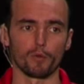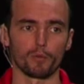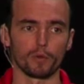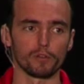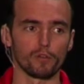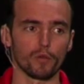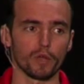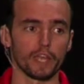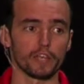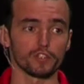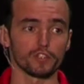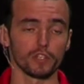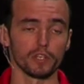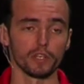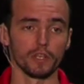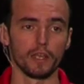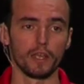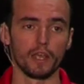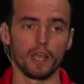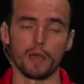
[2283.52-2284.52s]
the proper
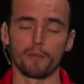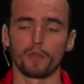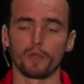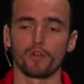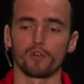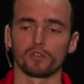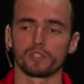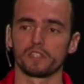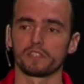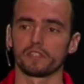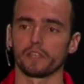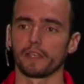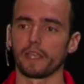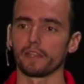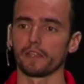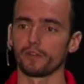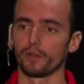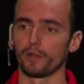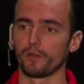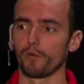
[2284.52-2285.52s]
location. And because it's a
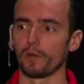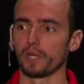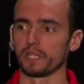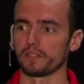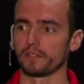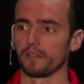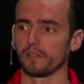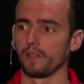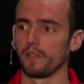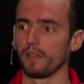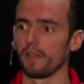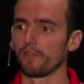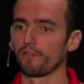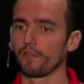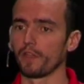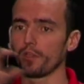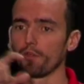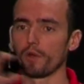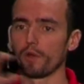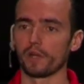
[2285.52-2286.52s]
GET request,
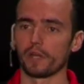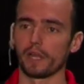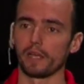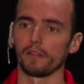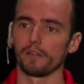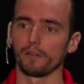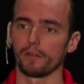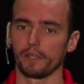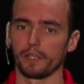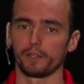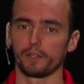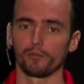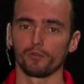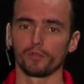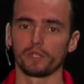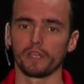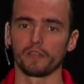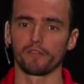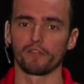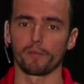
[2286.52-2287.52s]
the U R L,
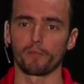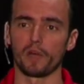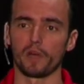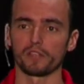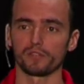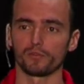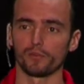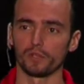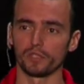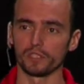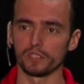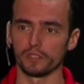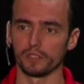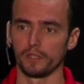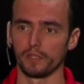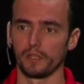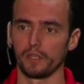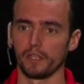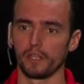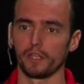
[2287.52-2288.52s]
including the
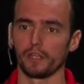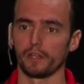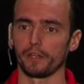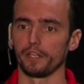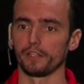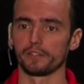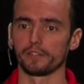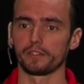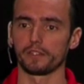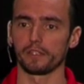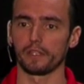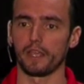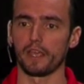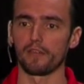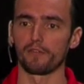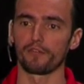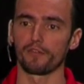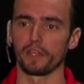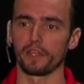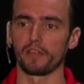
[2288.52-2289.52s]
passwords, is
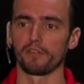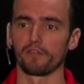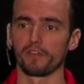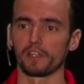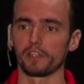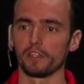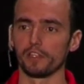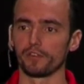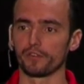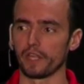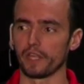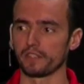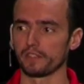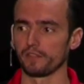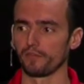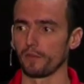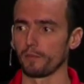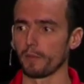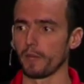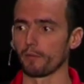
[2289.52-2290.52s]
everything in the clear
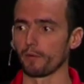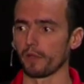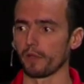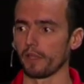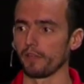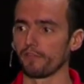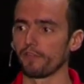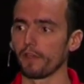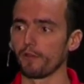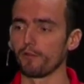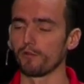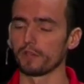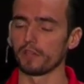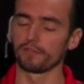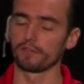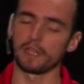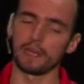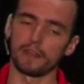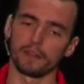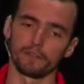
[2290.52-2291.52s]
text in the memory. If they
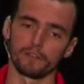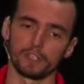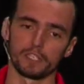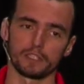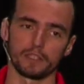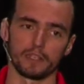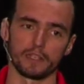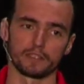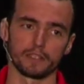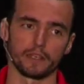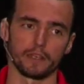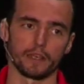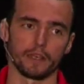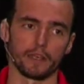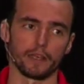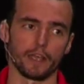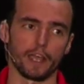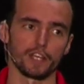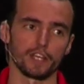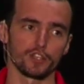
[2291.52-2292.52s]
would have done this as
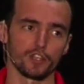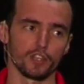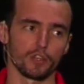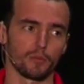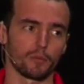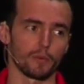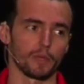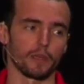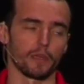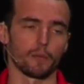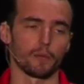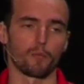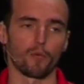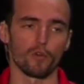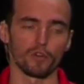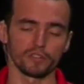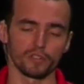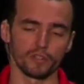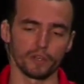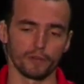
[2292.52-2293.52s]
a H T T P
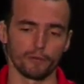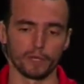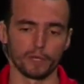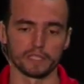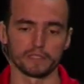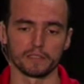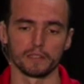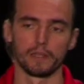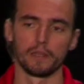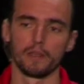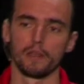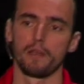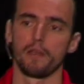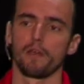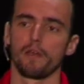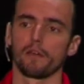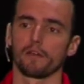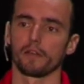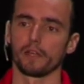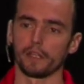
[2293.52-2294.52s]
POST request,
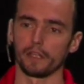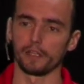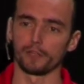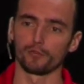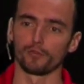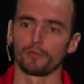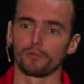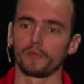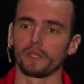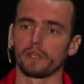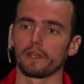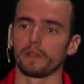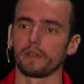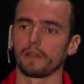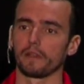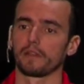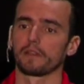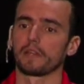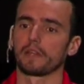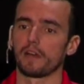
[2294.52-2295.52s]
it would have
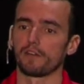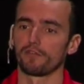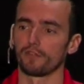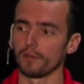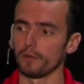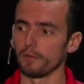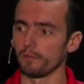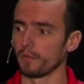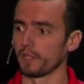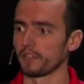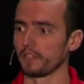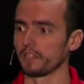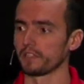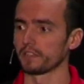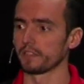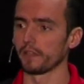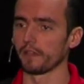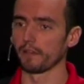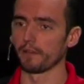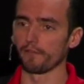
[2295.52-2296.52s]
been tougher, but
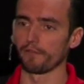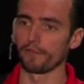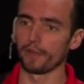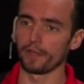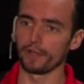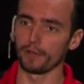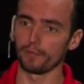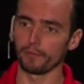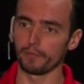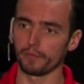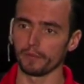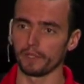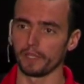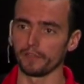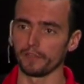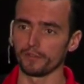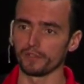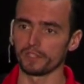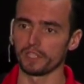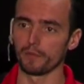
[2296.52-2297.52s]
it's a very
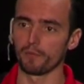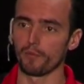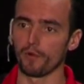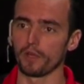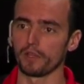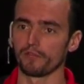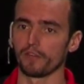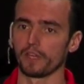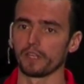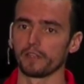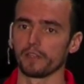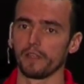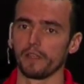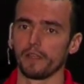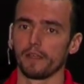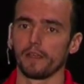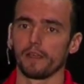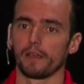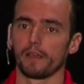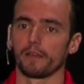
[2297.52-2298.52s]
interesting point
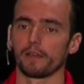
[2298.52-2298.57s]
that